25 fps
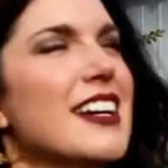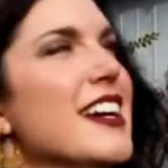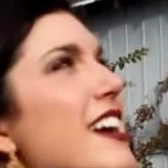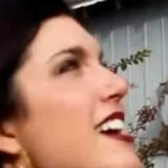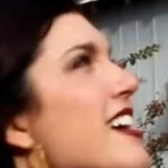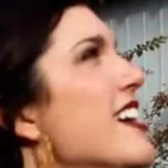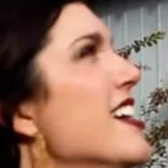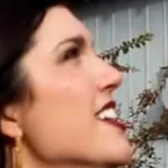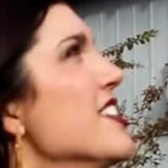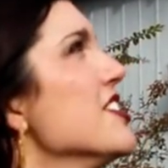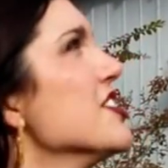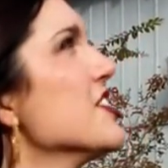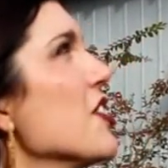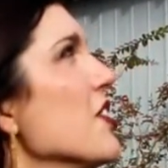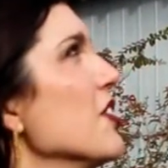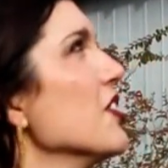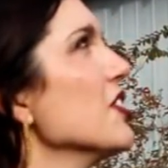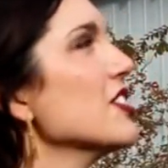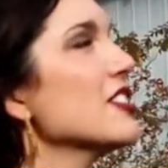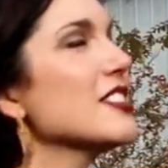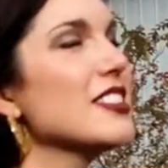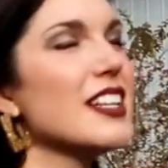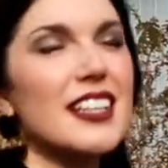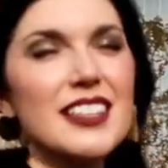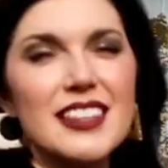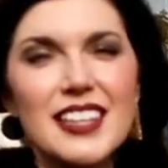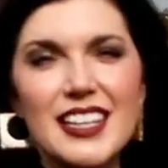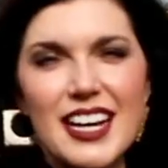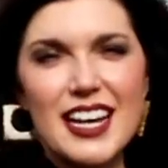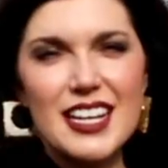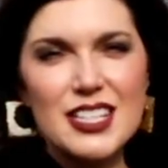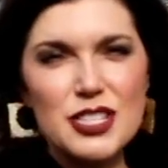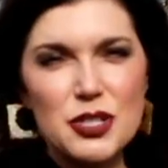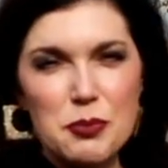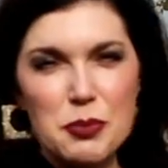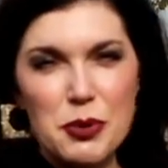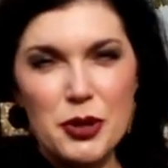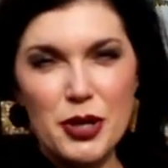Yep. So it looks like the
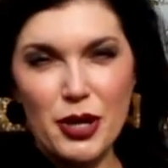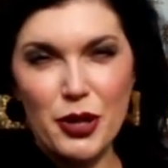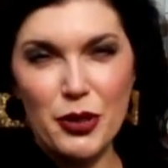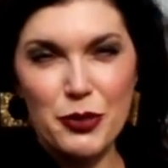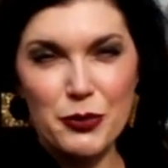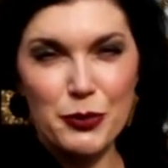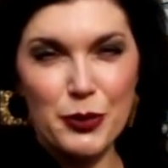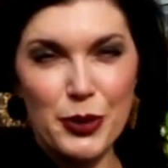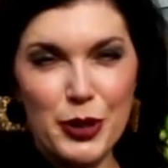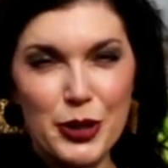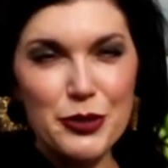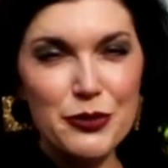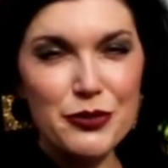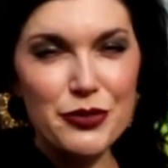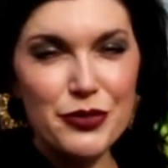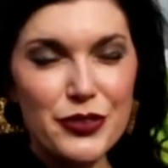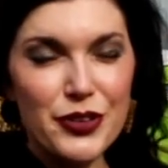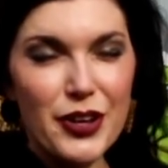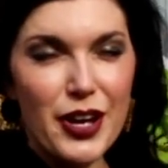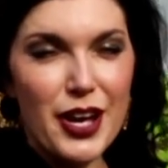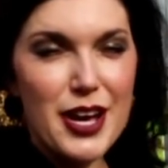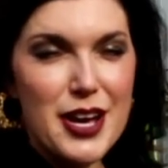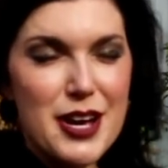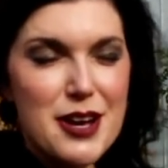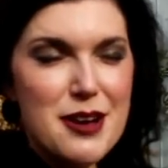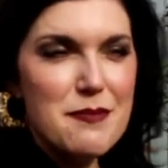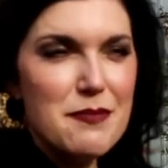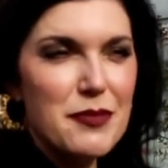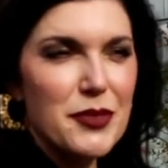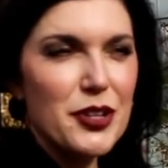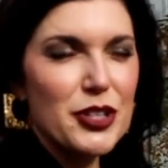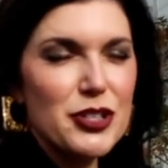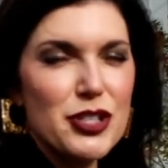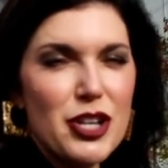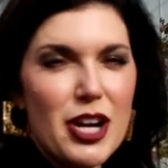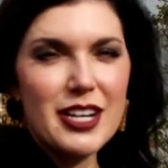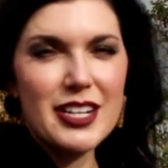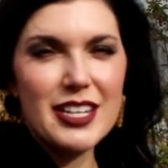guys are putting on the roof. Um,
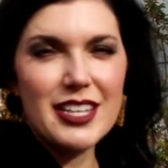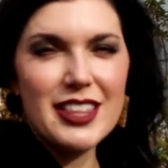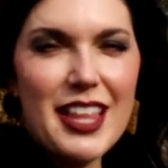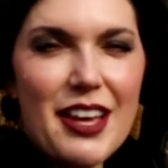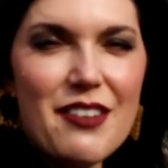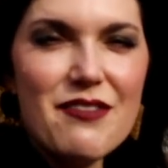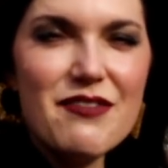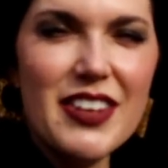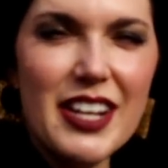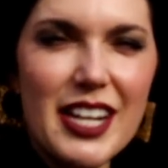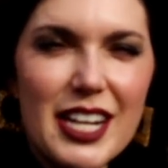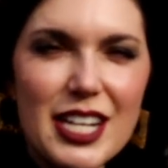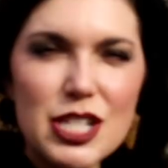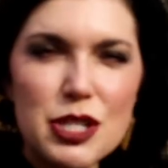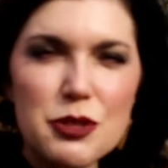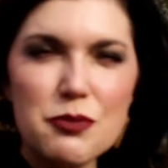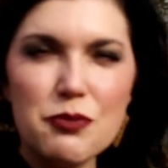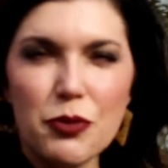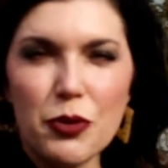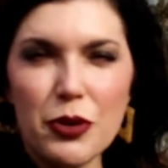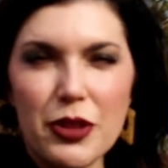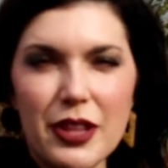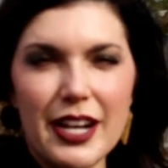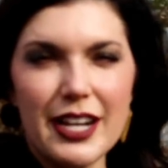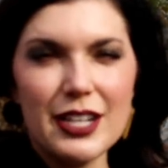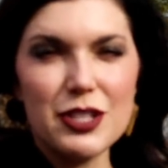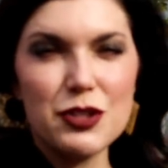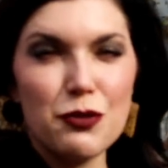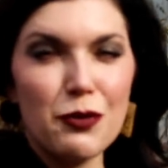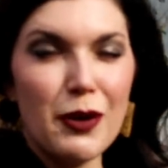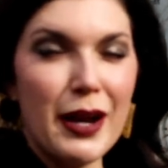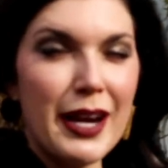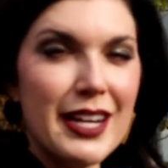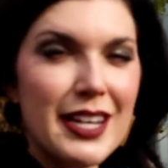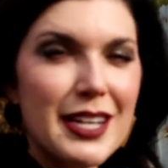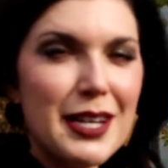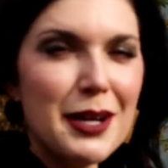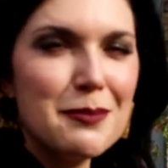they're trying to get that finished before the next
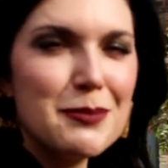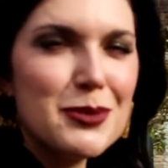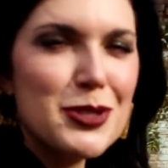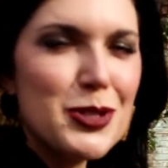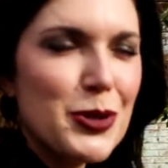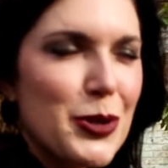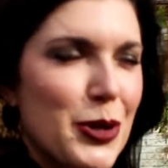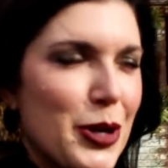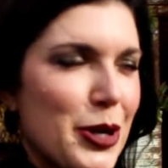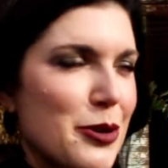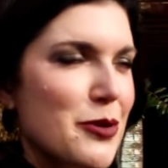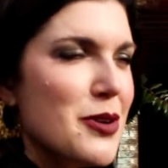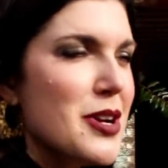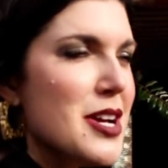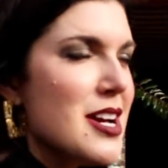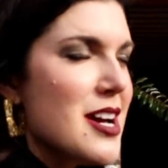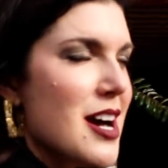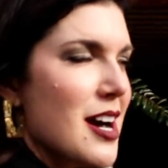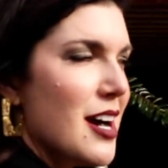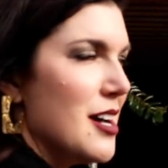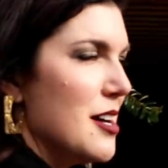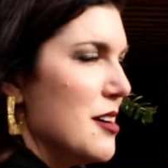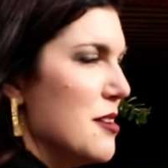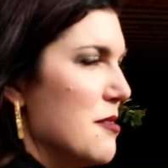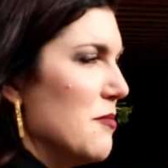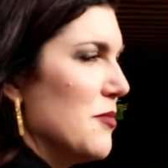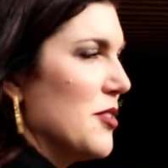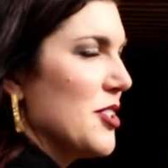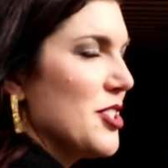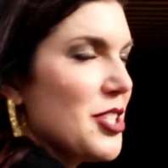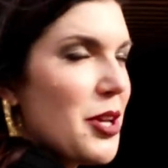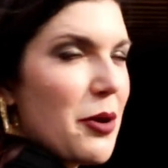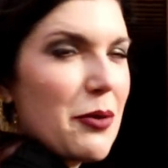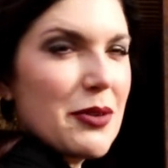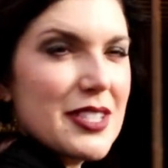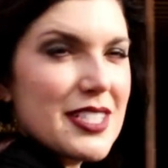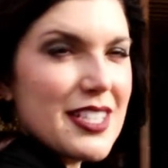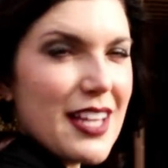rain comes through. Um,
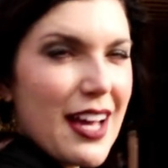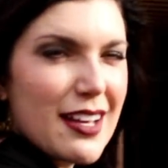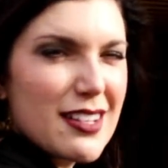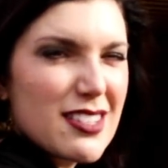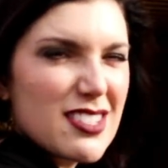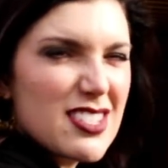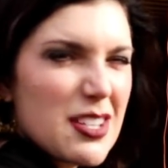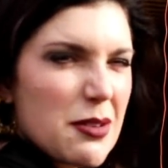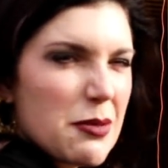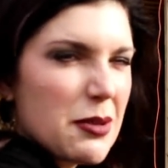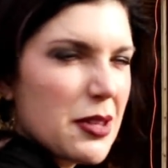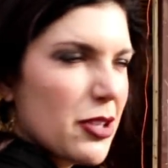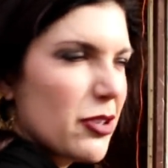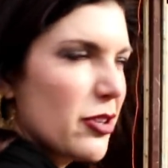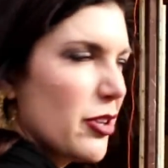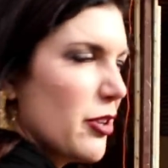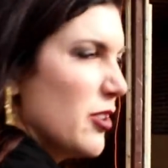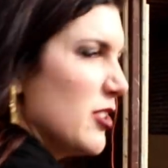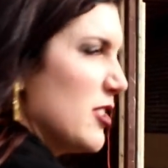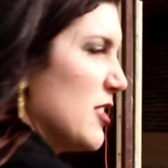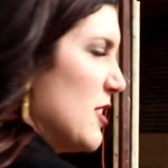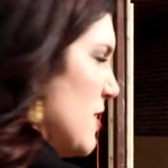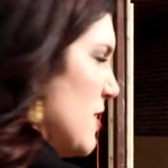let's go inside and see what they're doing